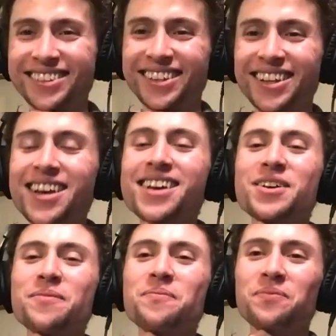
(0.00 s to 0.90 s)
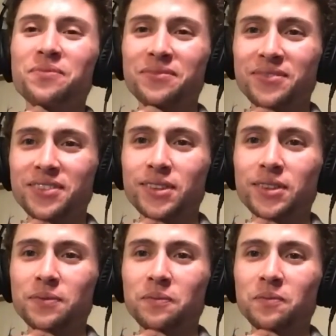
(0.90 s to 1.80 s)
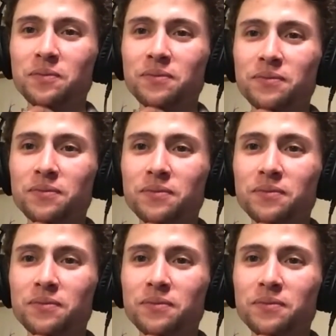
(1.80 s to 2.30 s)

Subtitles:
Don't just let it